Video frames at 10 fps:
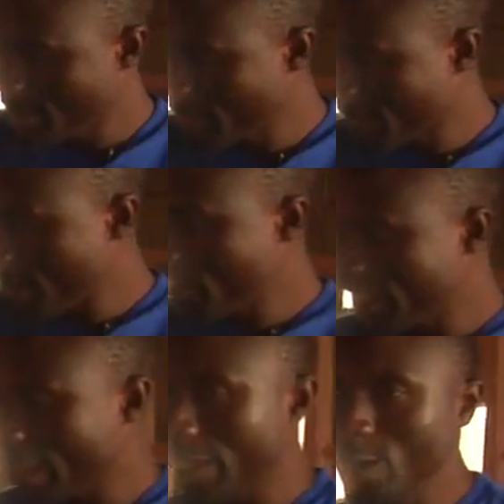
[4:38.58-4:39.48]
The
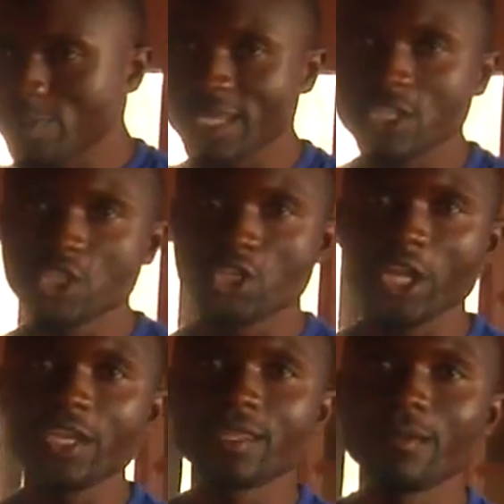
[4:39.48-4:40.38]
vibrator helps us
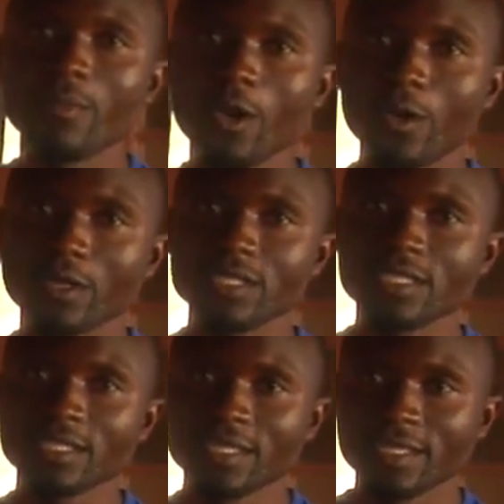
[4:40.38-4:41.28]
shake the
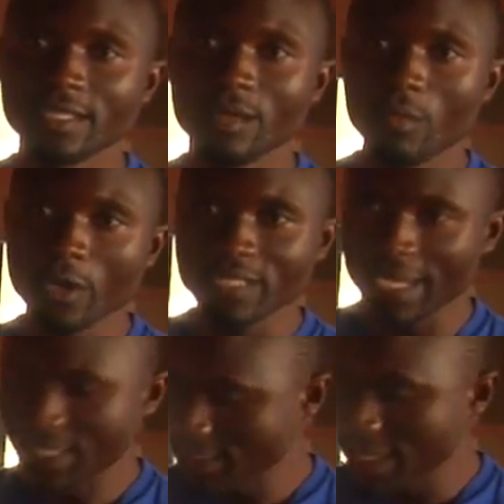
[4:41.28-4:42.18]
mods, the
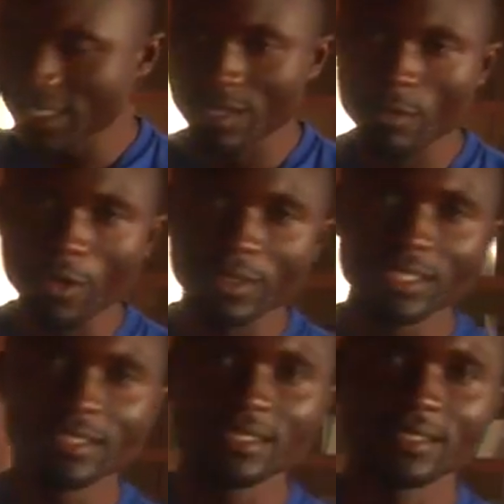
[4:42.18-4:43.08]
mortar inside the mod.